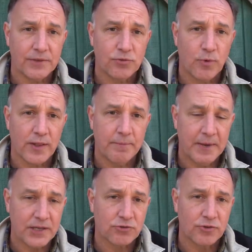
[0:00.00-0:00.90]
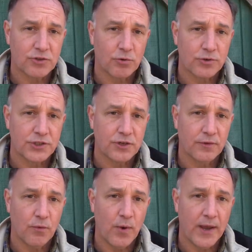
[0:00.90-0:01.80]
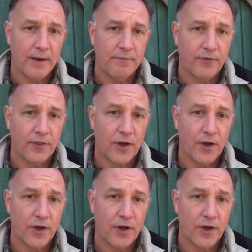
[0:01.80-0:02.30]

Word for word: It's one of the best resources on the web for